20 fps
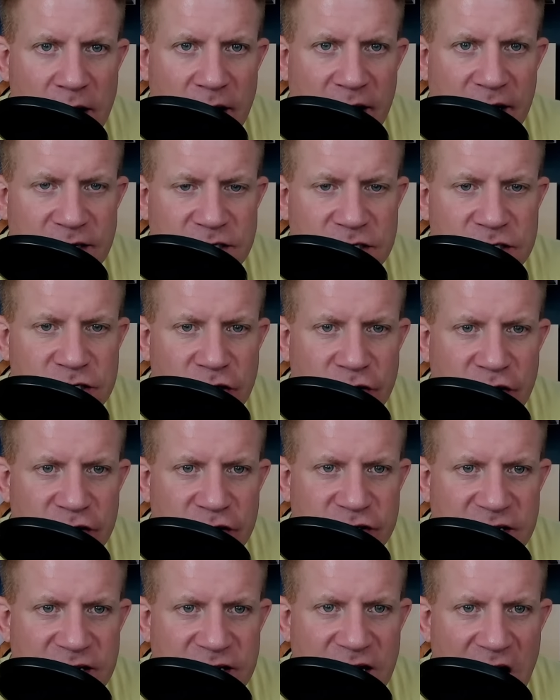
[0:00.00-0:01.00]
so they're
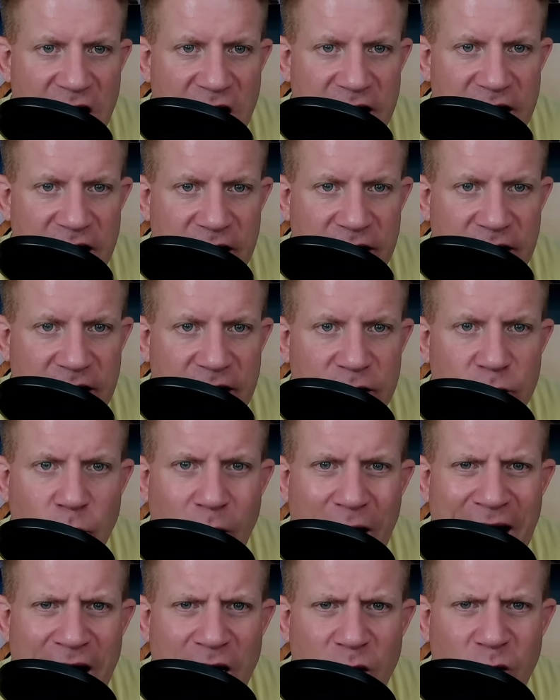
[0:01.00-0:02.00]
denying it.
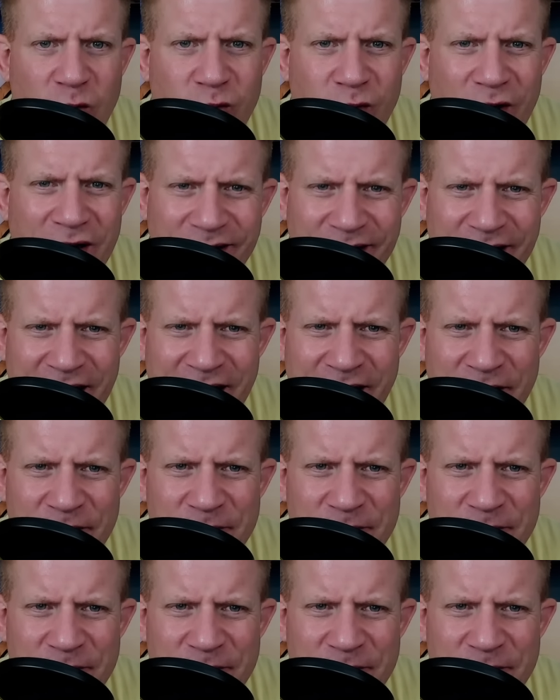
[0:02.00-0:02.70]
Wow, really?